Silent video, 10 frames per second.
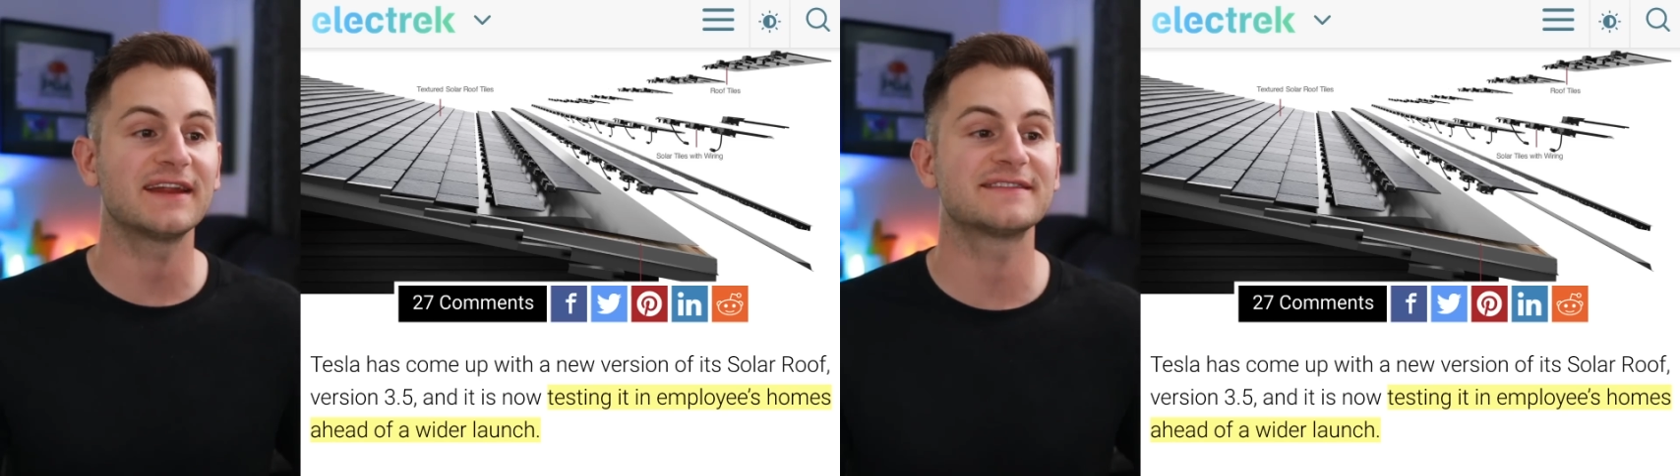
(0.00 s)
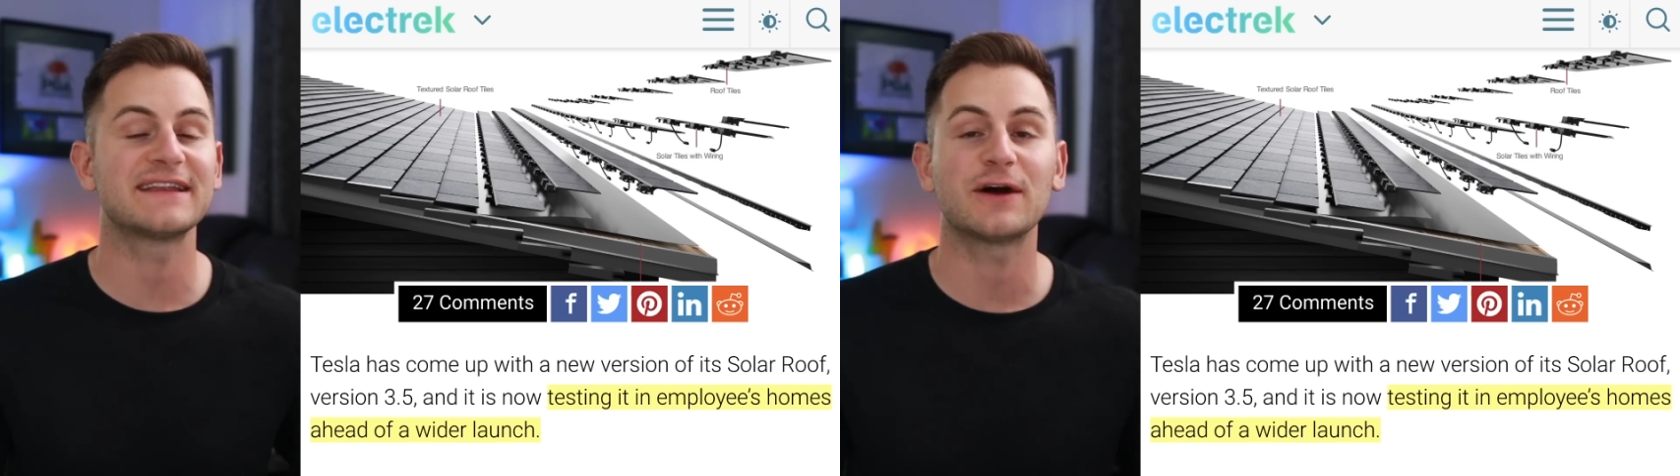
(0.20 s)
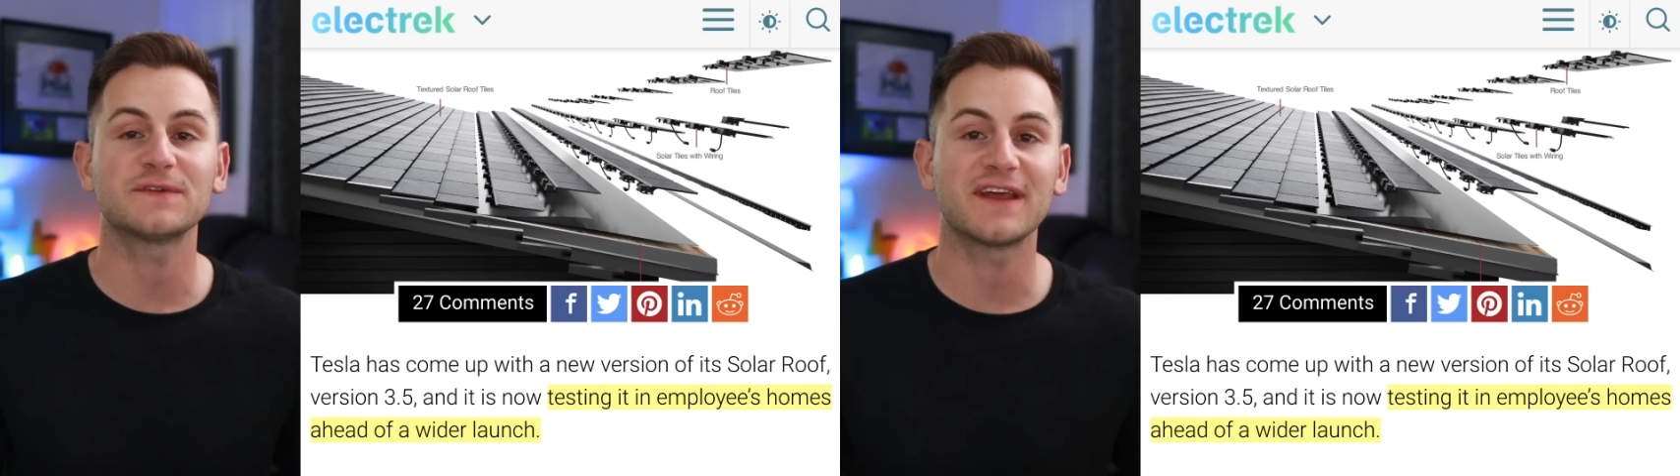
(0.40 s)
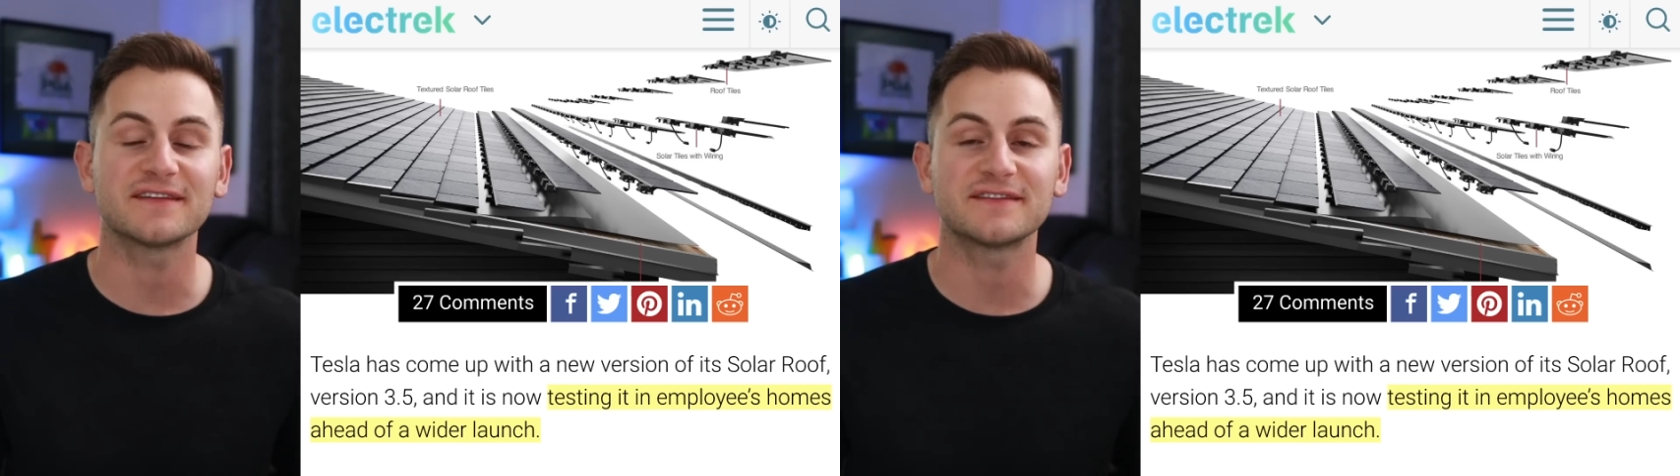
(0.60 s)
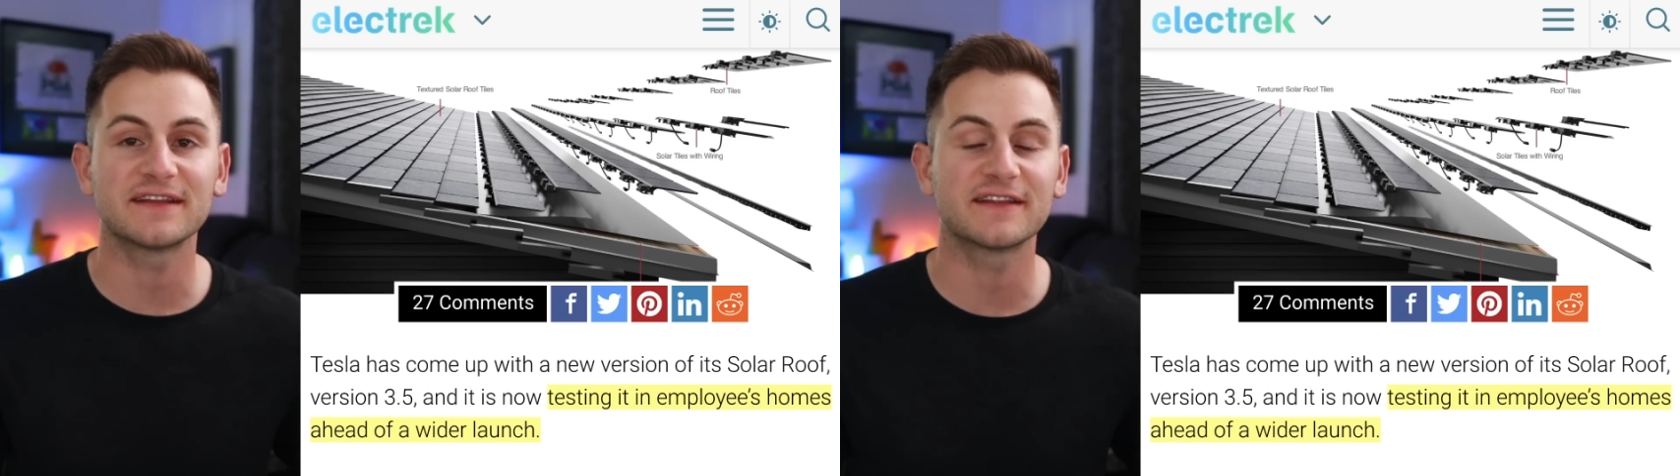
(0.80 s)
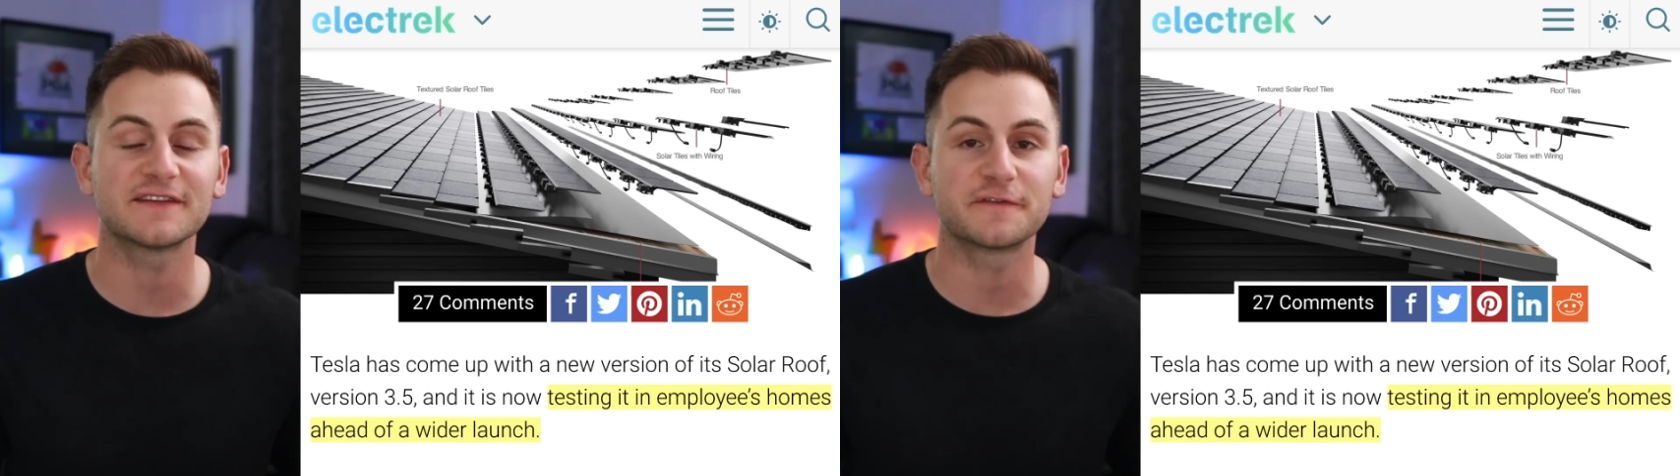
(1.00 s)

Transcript: it's now testing this